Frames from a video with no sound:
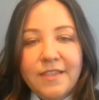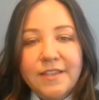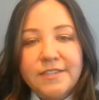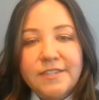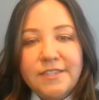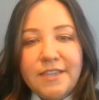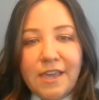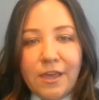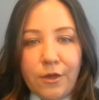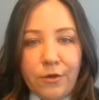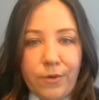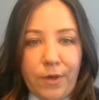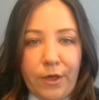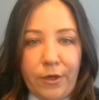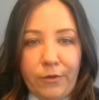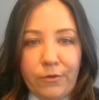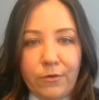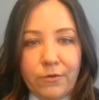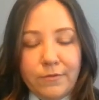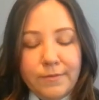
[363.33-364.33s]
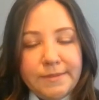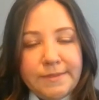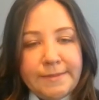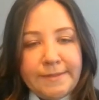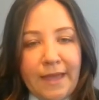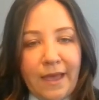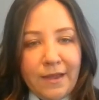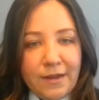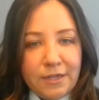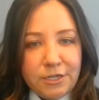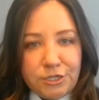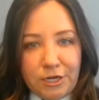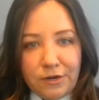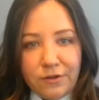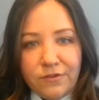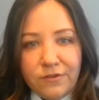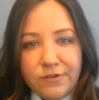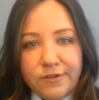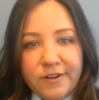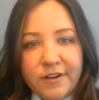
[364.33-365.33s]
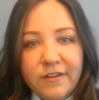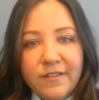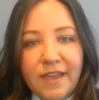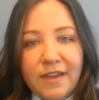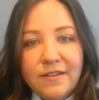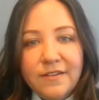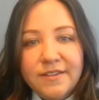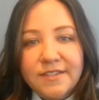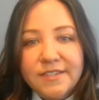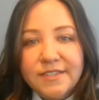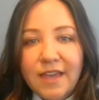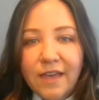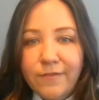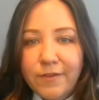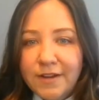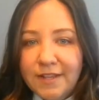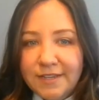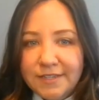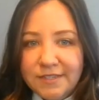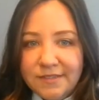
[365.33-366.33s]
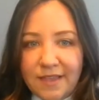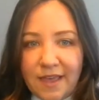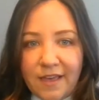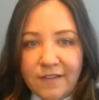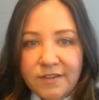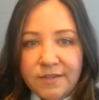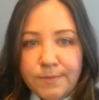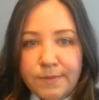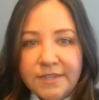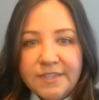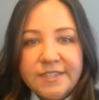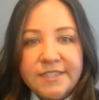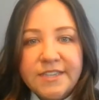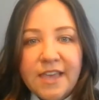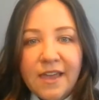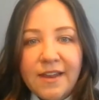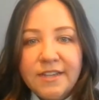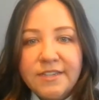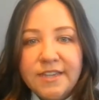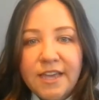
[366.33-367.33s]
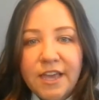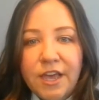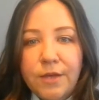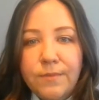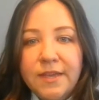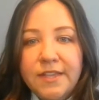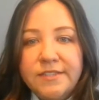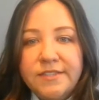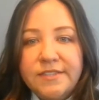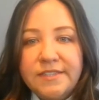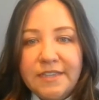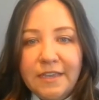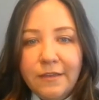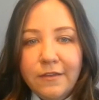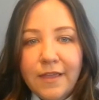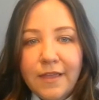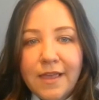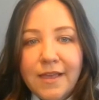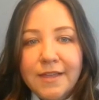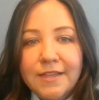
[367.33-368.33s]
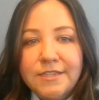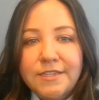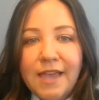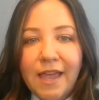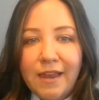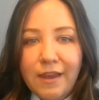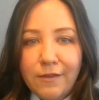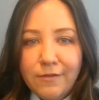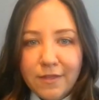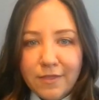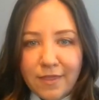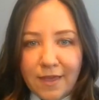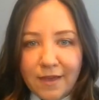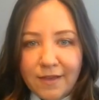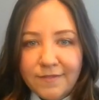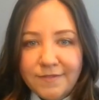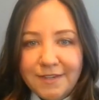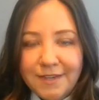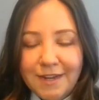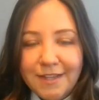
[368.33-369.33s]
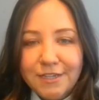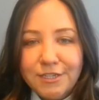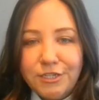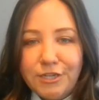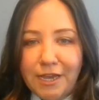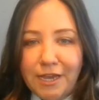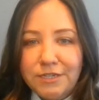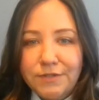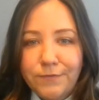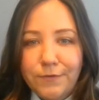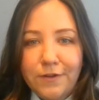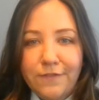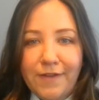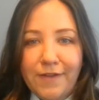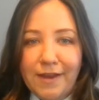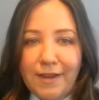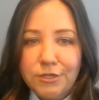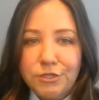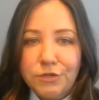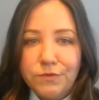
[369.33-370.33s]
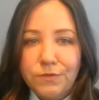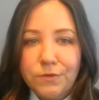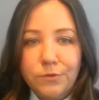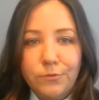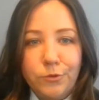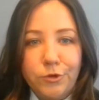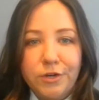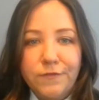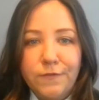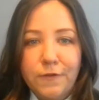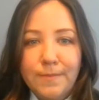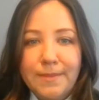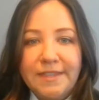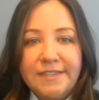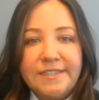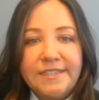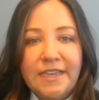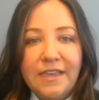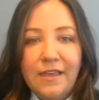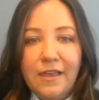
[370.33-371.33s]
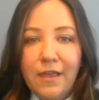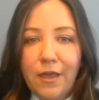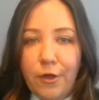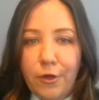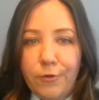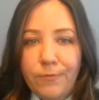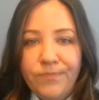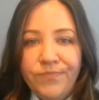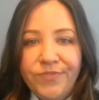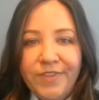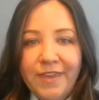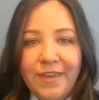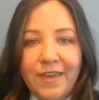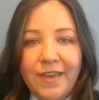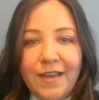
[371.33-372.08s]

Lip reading: The COO, who was not a shareholder, later discovered his theft but decided to help conceal and continue the theft in exchange for a financial reward from the CEO.